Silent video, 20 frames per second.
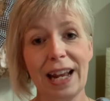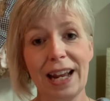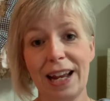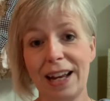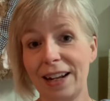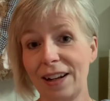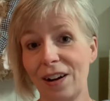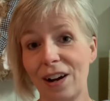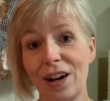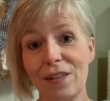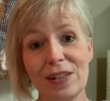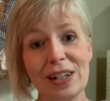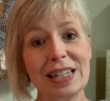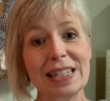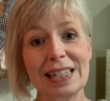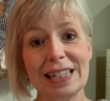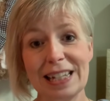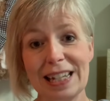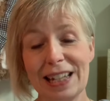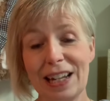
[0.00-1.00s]
and
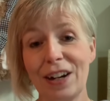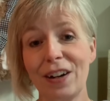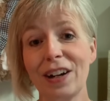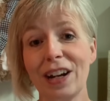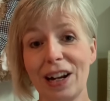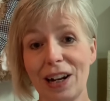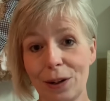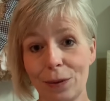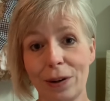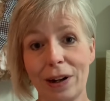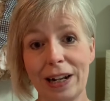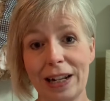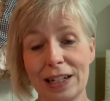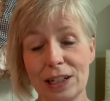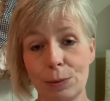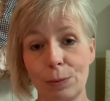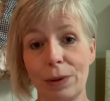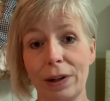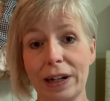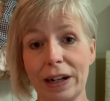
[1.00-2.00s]
obviously they're getting ready
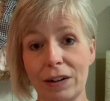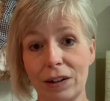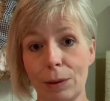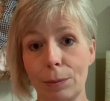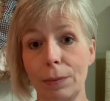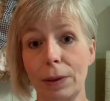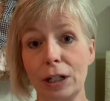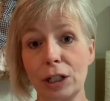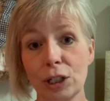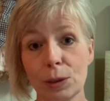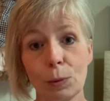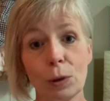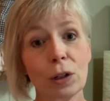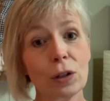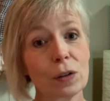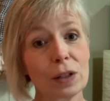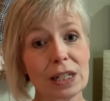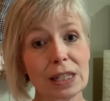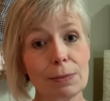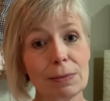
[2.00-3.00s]
to bring out a bunch more
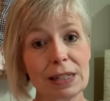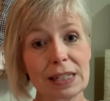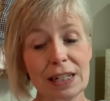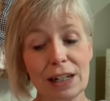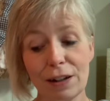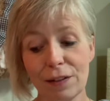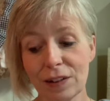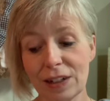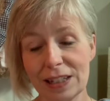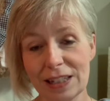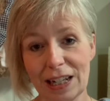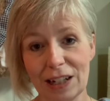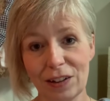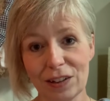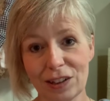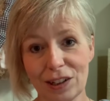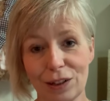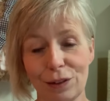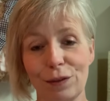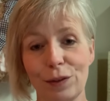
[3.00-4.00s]
Christmas stuff because I
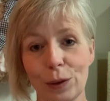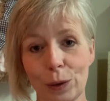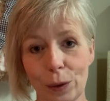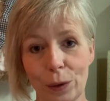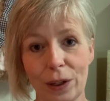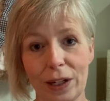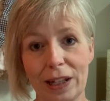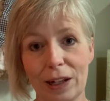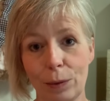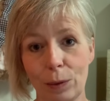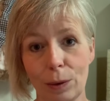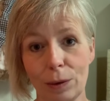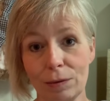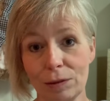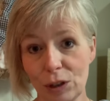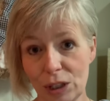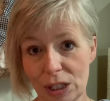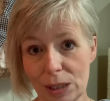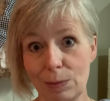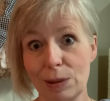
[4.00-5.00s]
looked on the floor and there were
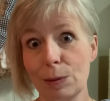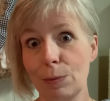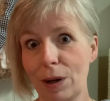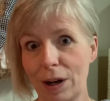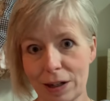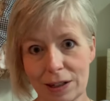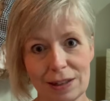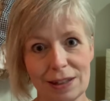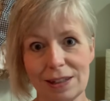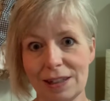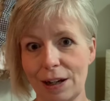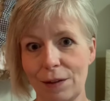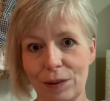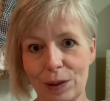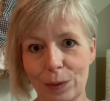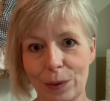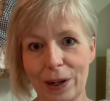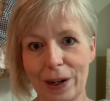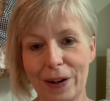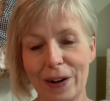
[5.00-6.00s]
Christmas boxes
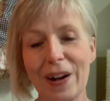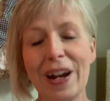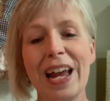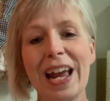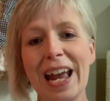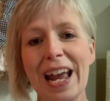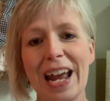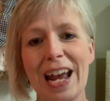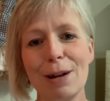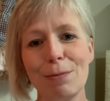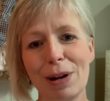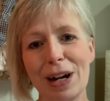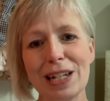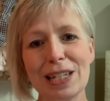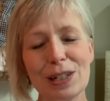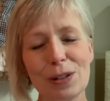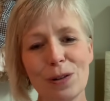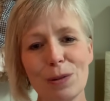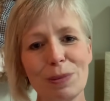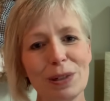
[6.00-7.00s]
everywhere. And my
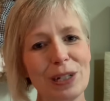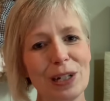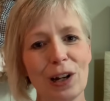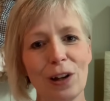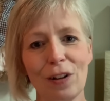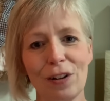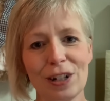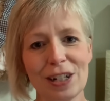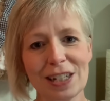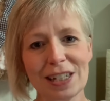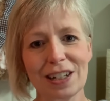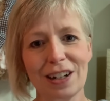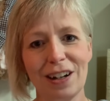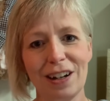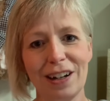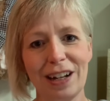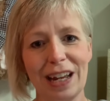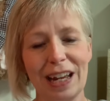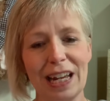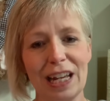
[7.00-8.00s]
store in particular just
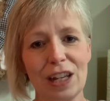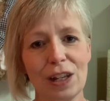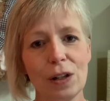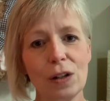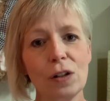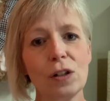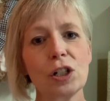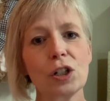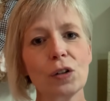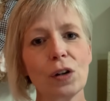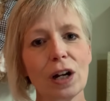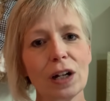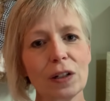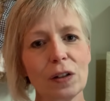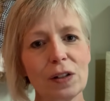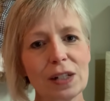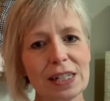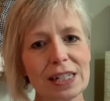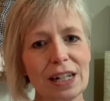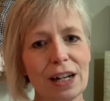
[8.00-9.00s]
got a huge
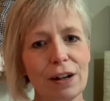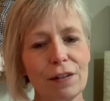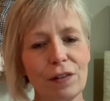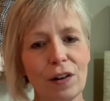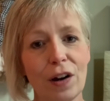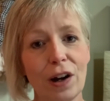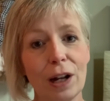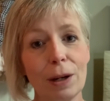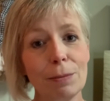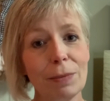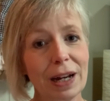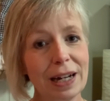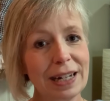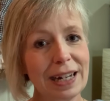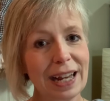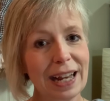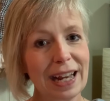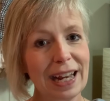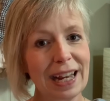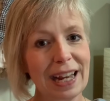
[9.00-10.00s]
truckload of stuff on
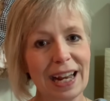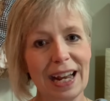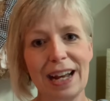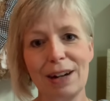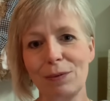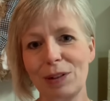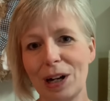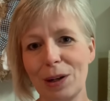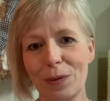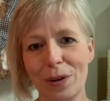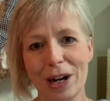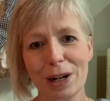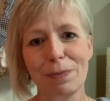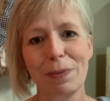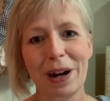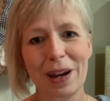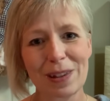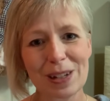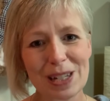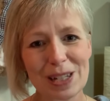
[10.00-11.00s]
Monday and when I walked
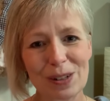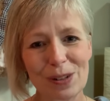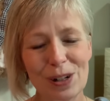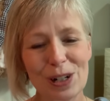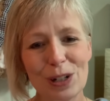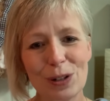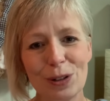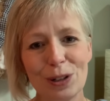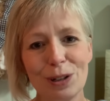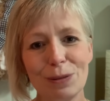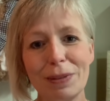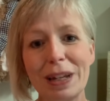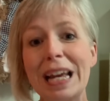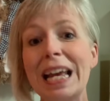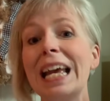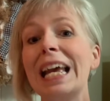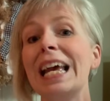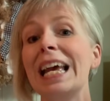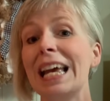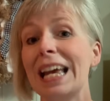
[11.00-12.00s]
by the storage room,
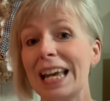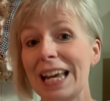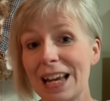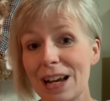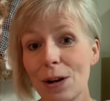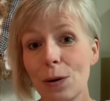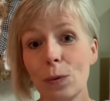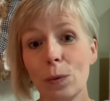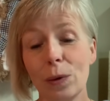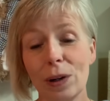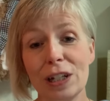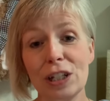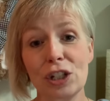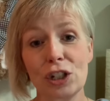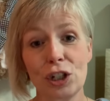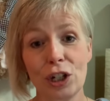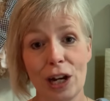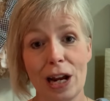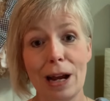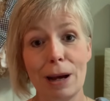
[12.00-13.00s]
it was
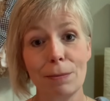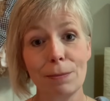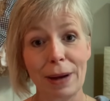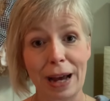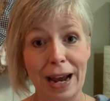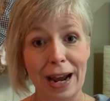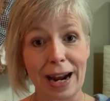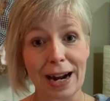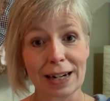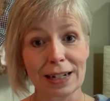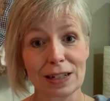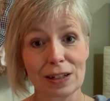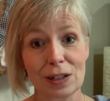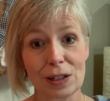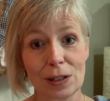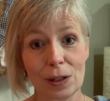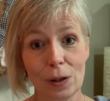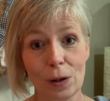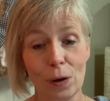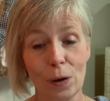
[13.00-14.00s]
jam packed.
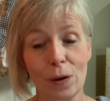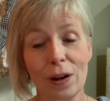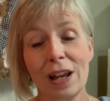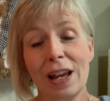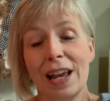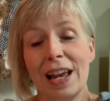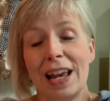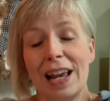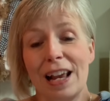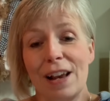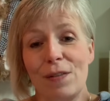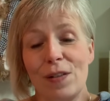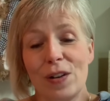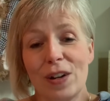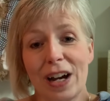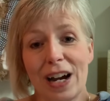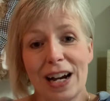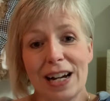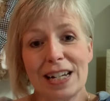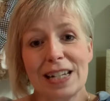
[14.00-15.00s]
So if you
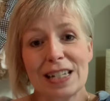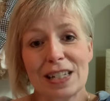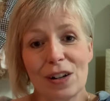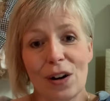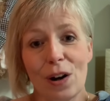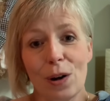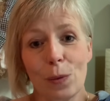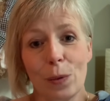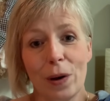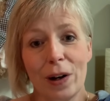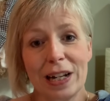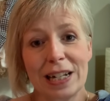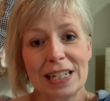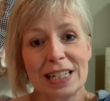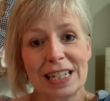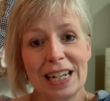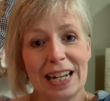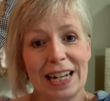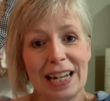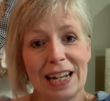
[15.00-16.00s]
guys are wanting
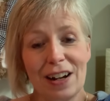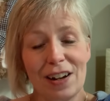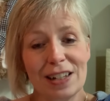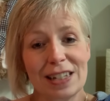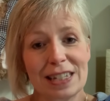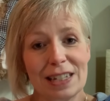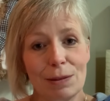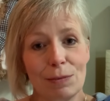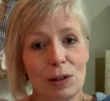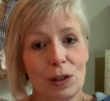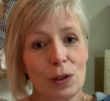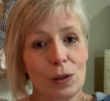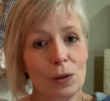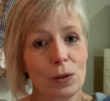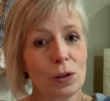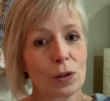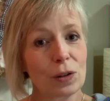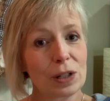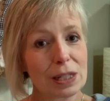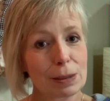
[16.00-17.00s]
to get in on some
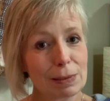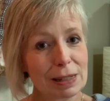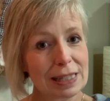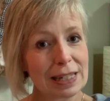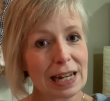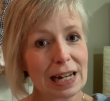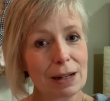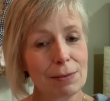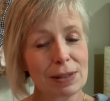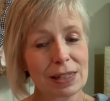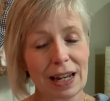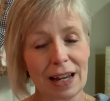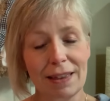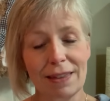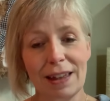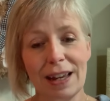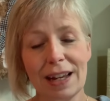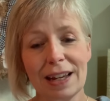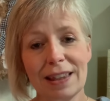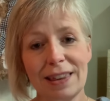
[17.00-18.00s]
new Christmas items, I
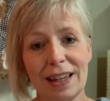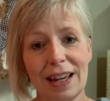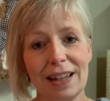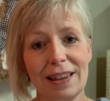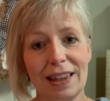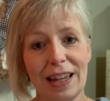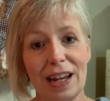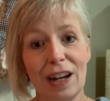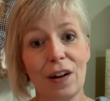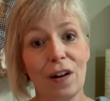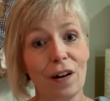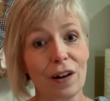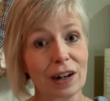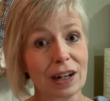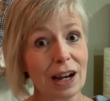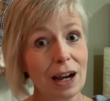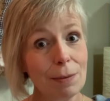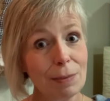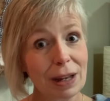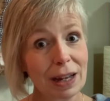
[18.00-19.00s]
think that they are
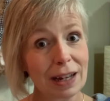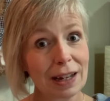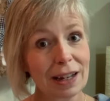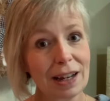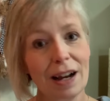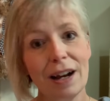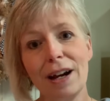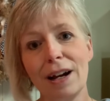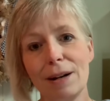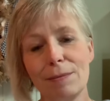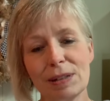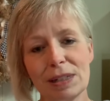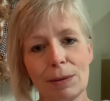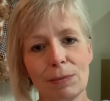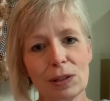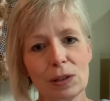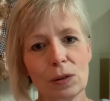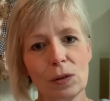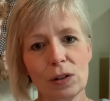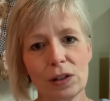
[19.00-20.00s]
coming. Um, some
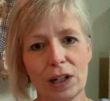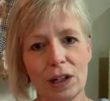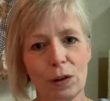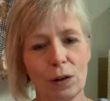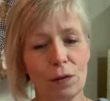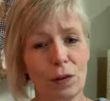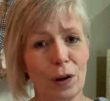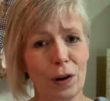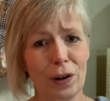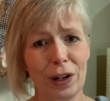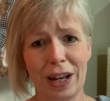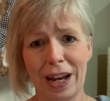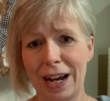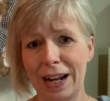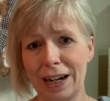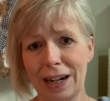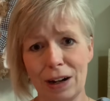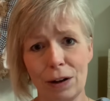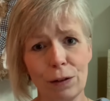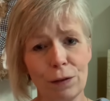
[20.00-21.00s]
stores I know have already
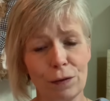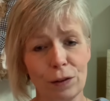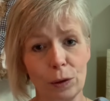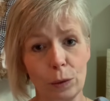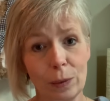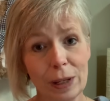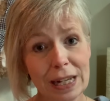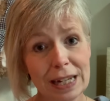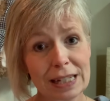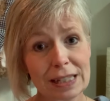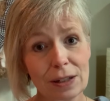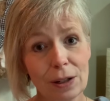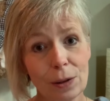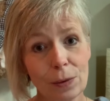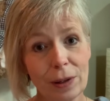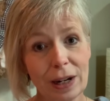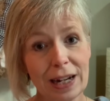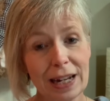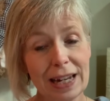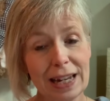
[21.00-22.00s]
had it out for weeks
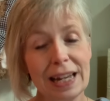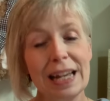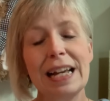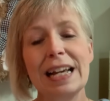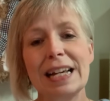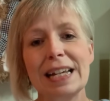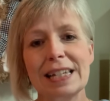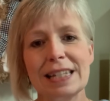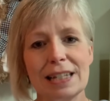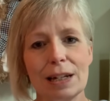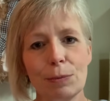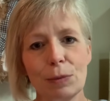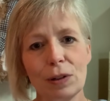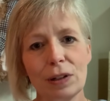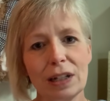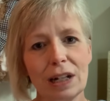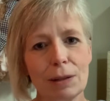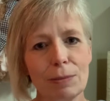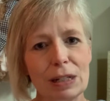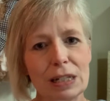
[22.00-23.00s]
already. Some are a
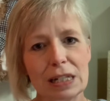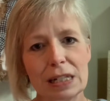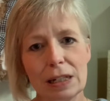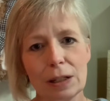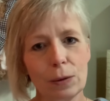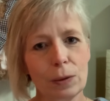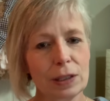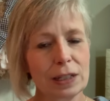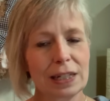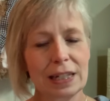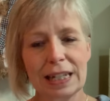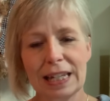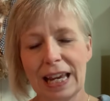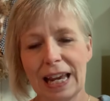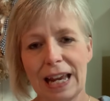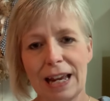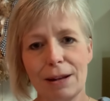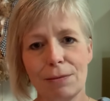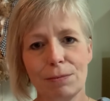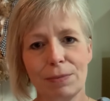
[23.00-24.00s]
little bit slower to the
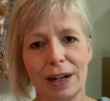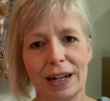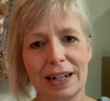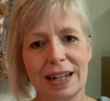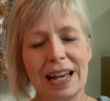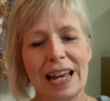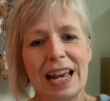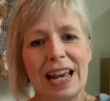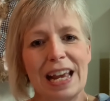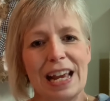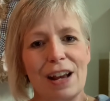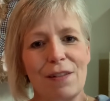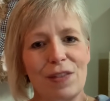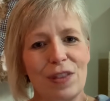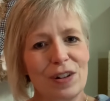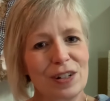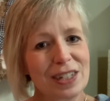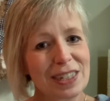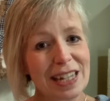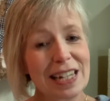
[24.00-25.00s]
game, but if
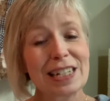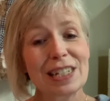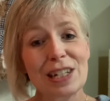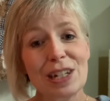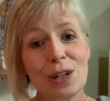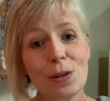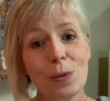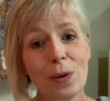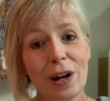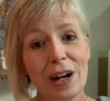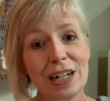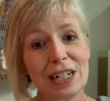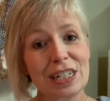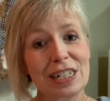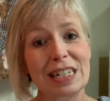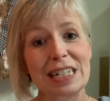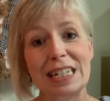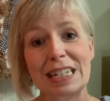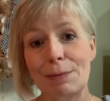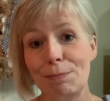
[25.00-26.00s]
there's things that you want,
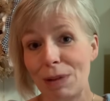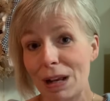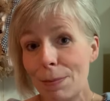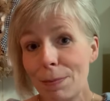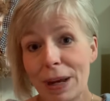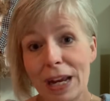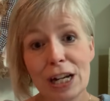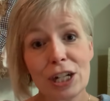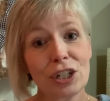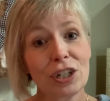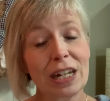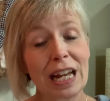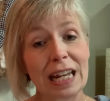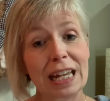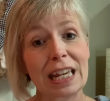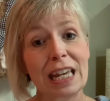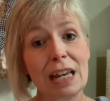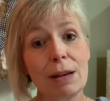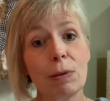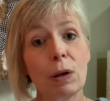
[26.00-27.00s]
just be patient and
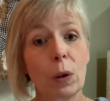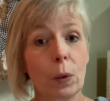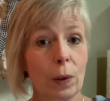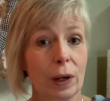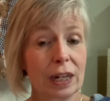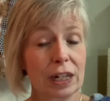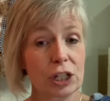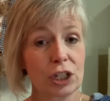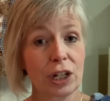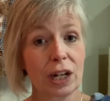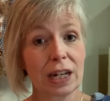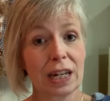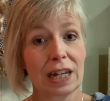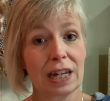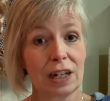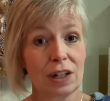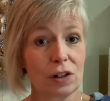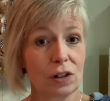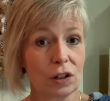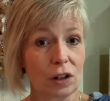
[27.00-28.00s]
keep going and checking
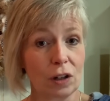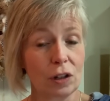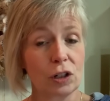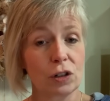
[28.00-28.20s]
in your Dollar